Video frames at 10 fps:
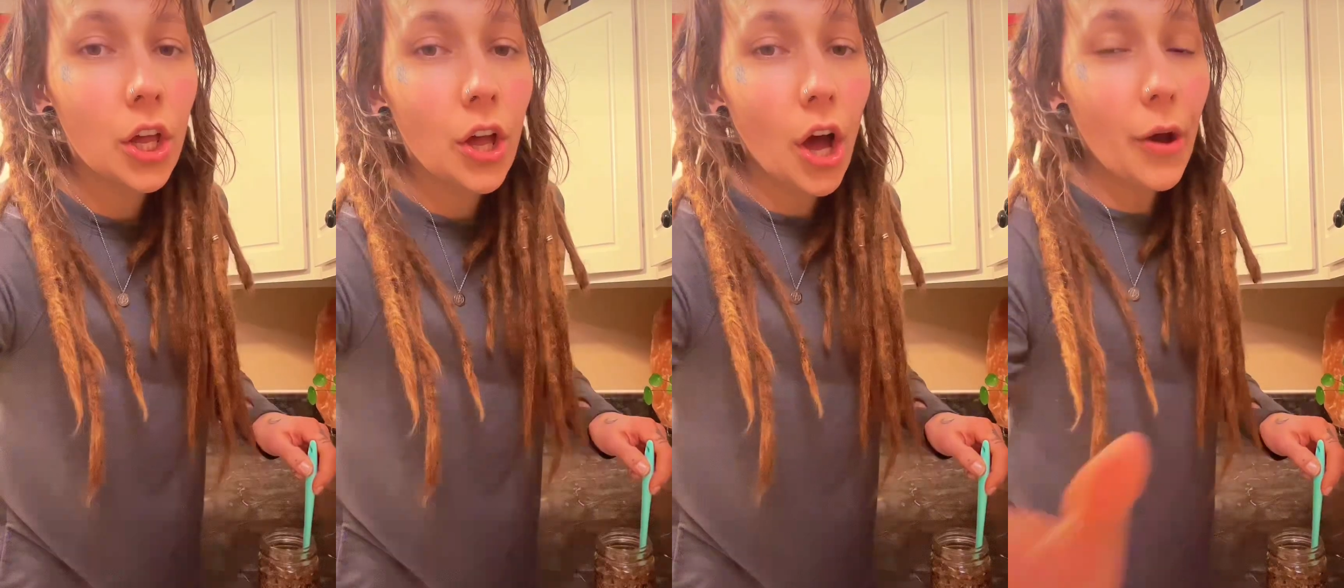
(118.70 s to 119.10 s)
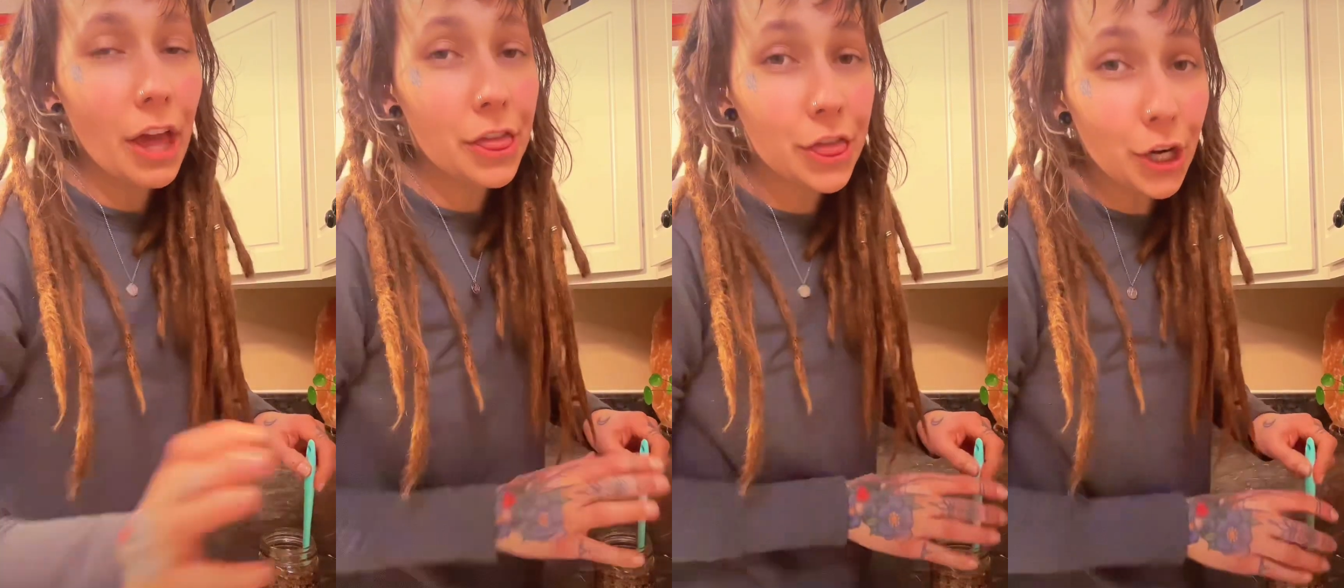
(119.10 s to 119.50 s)

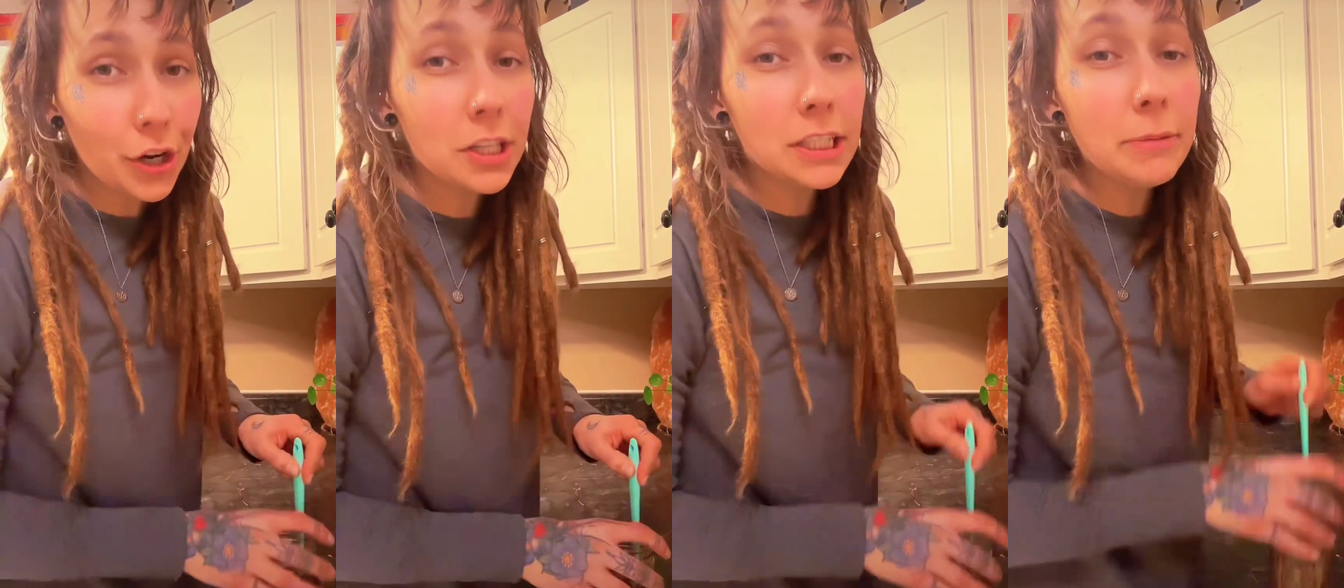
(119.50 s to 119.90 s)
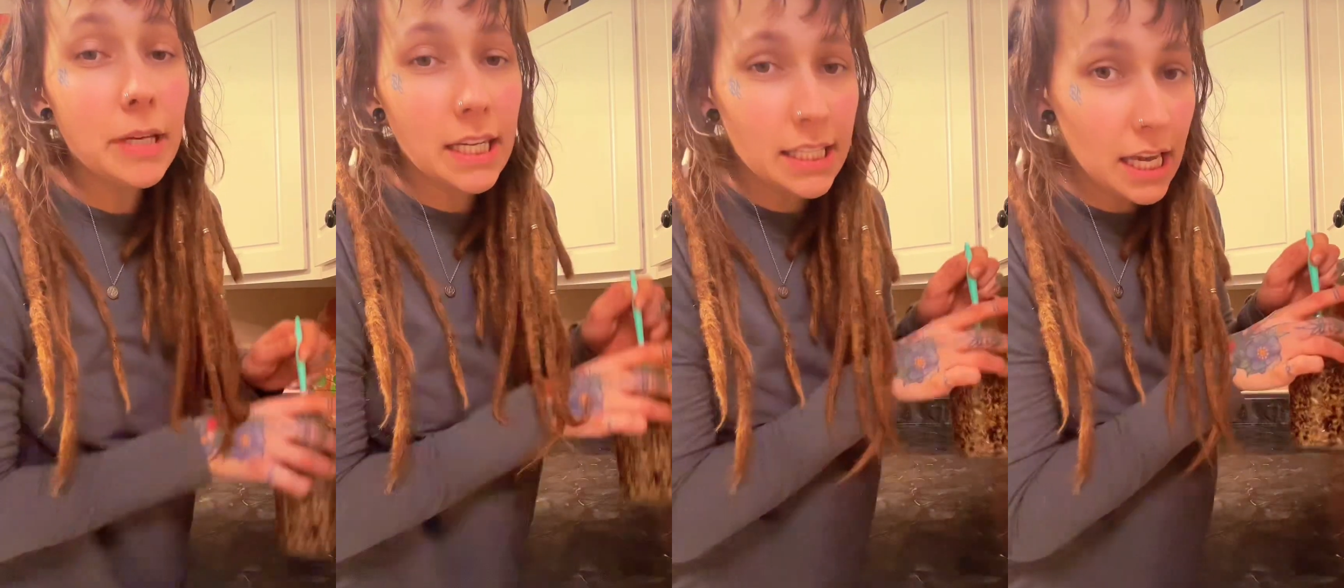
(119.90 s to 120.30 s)
Okay, thoroughly
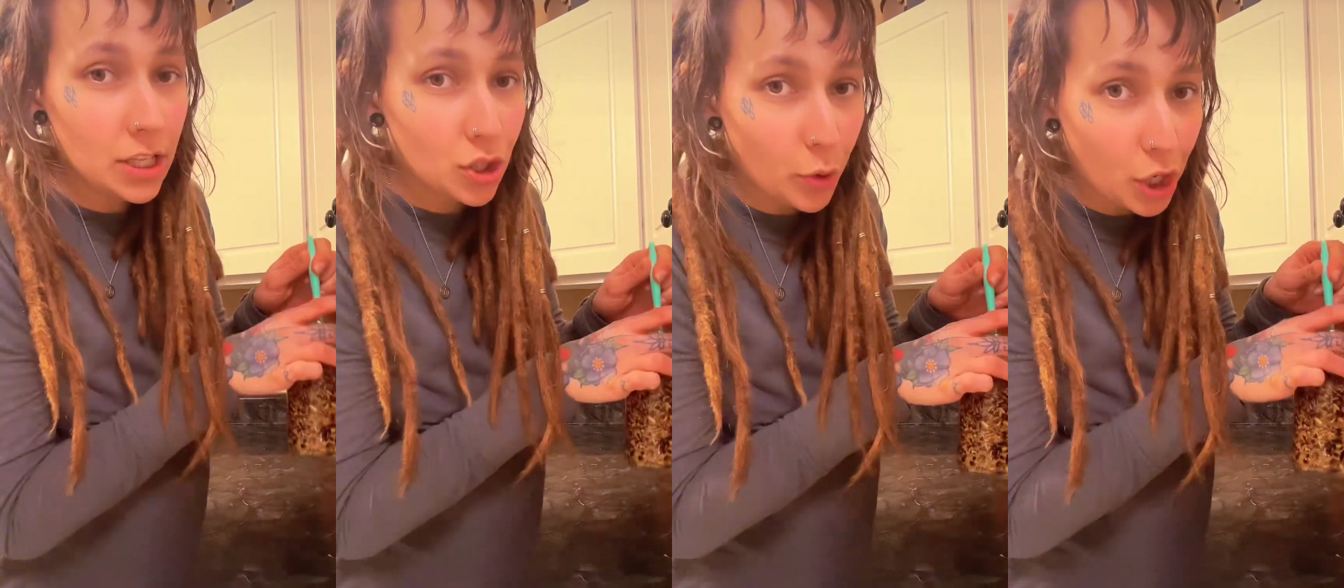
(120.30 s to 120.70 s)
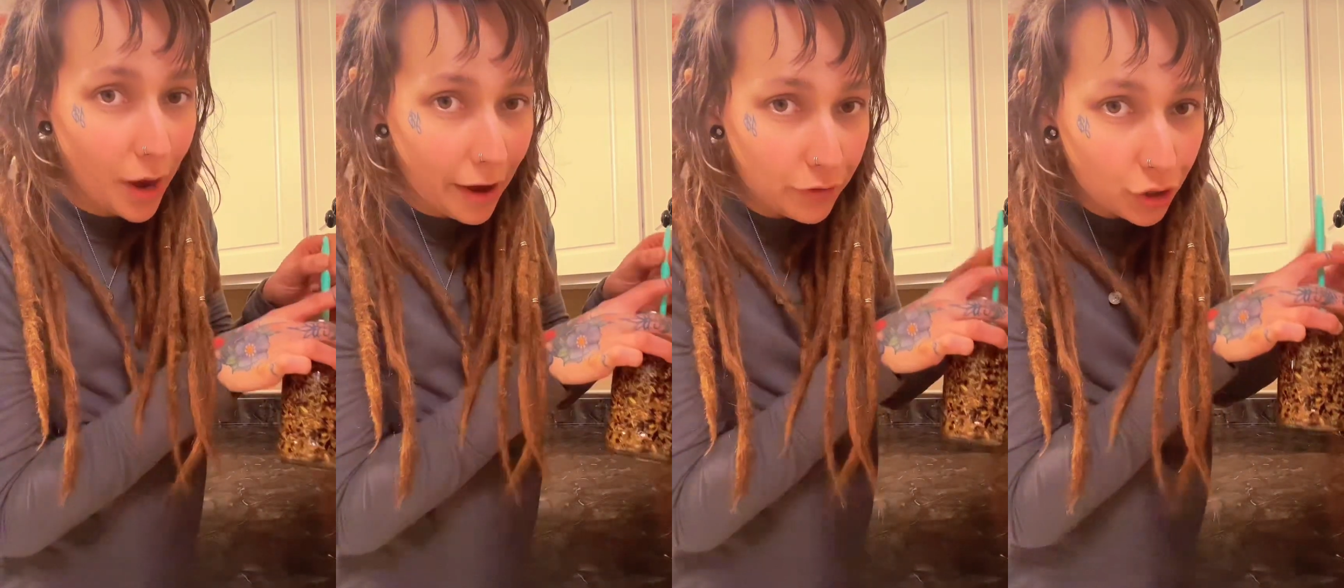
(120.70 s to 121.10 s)
mix it to where you
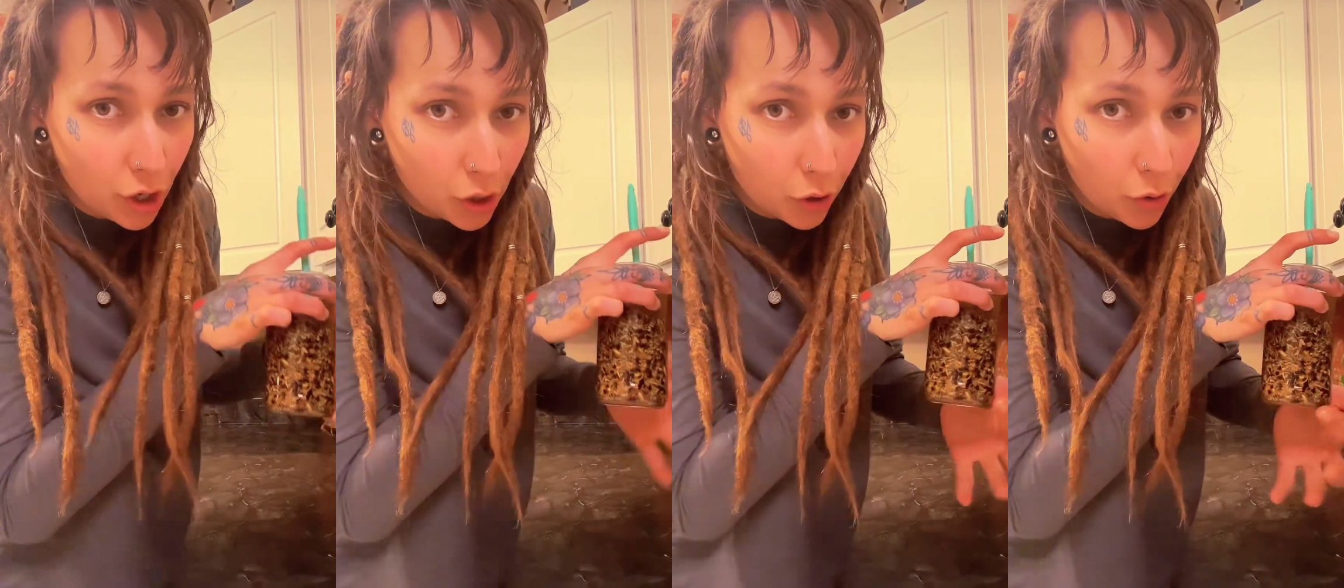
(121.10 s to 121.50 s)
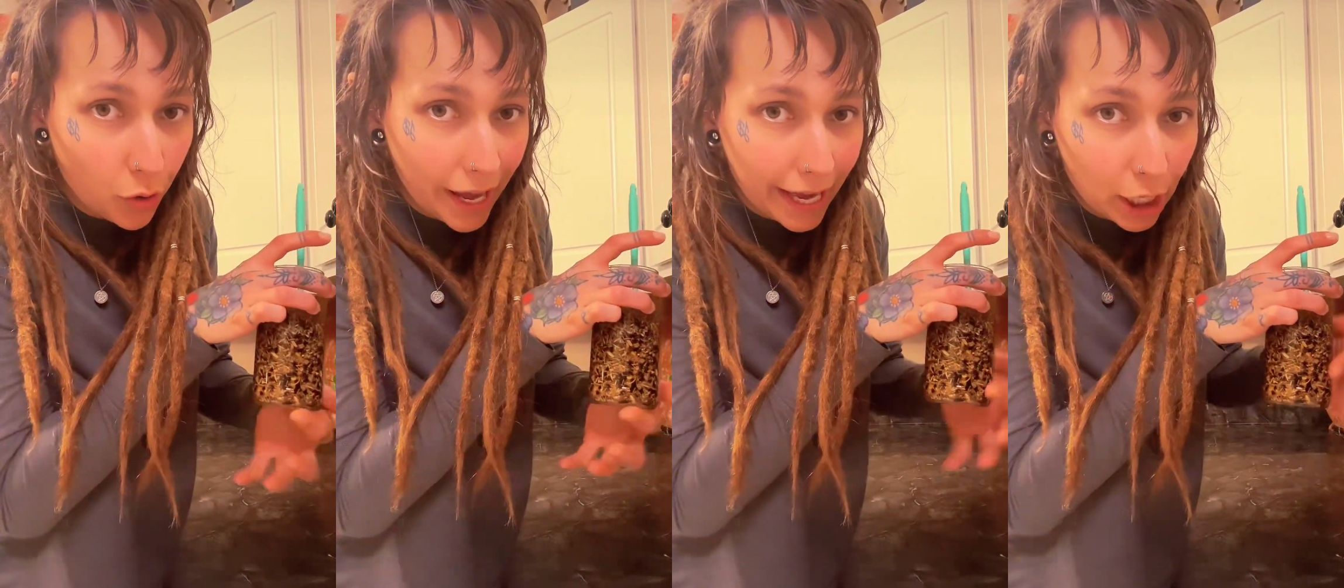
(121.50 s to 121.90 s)
have
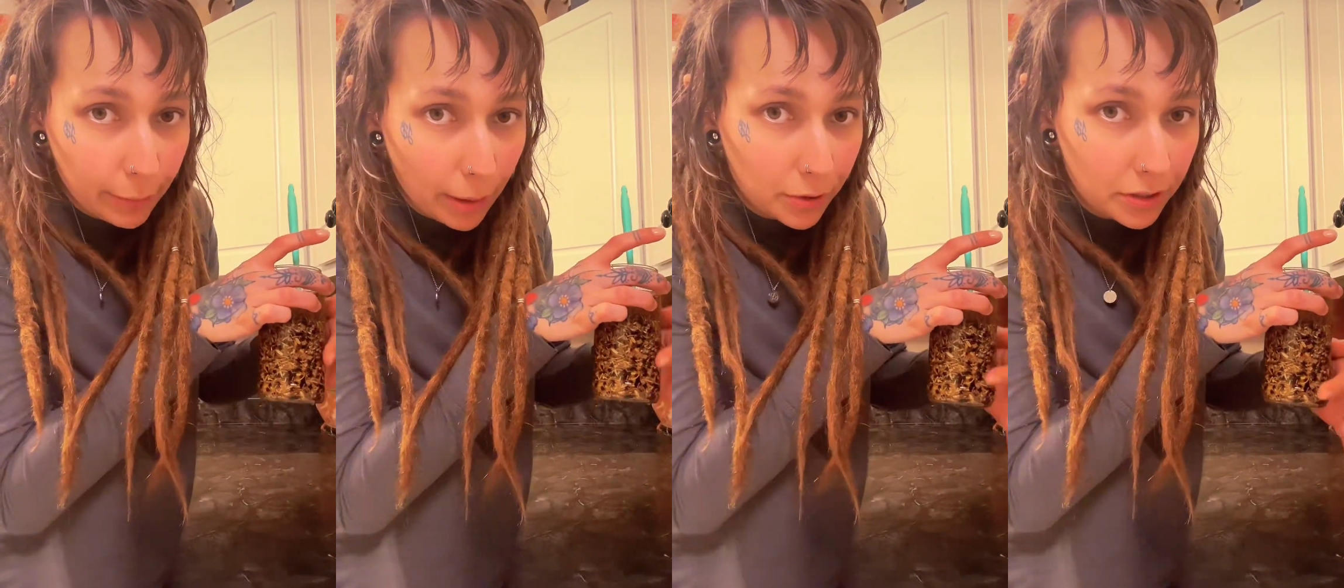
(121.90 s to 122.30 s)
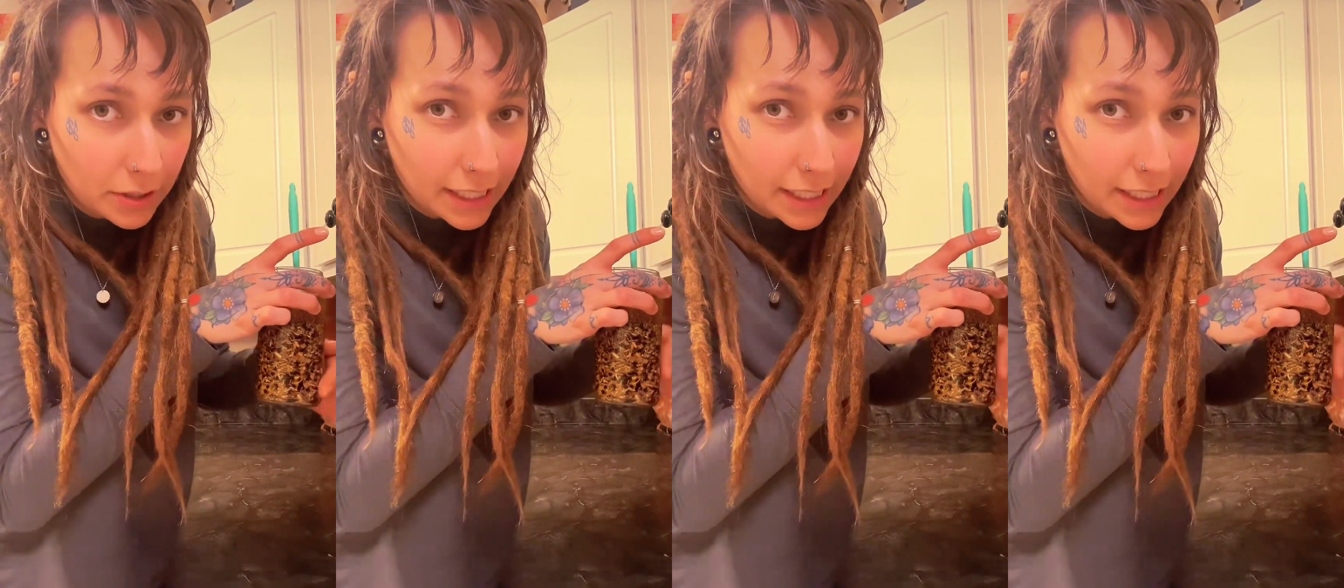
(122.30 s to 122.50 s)
no air bubbles